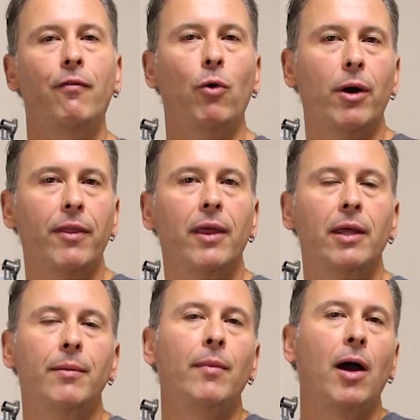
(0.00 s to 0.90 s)
Fourth,
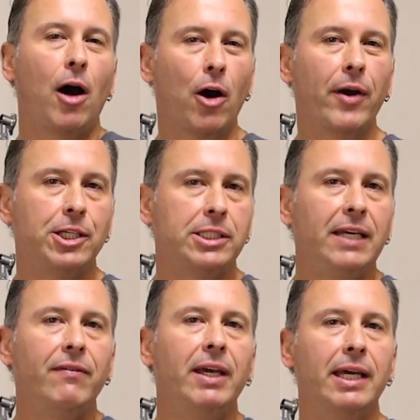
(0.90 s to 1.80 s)

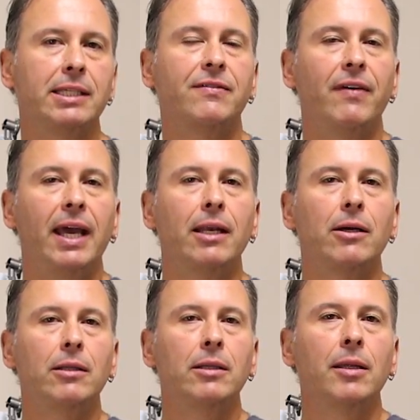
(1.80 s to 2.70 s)
RHDV is
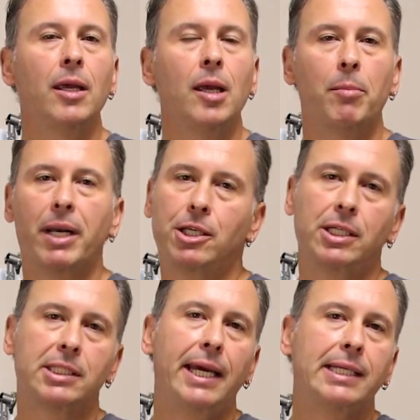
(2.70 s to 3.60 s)
fatal, but it
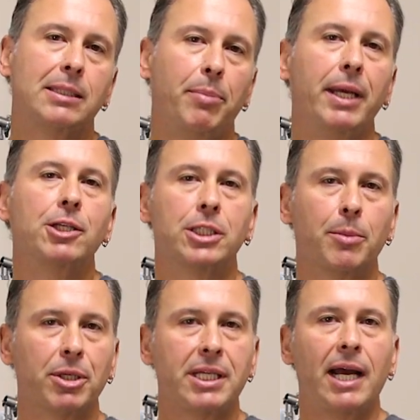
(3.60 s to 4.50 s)
just takes a pinch
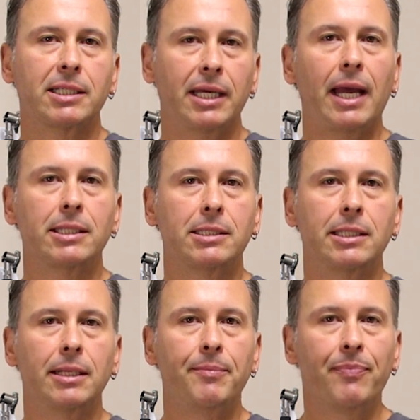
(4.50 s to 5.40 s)
to protect
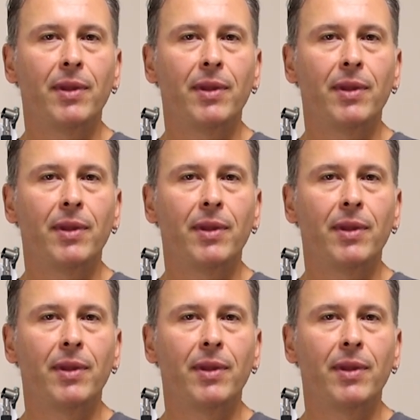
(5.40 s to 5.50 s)
against it.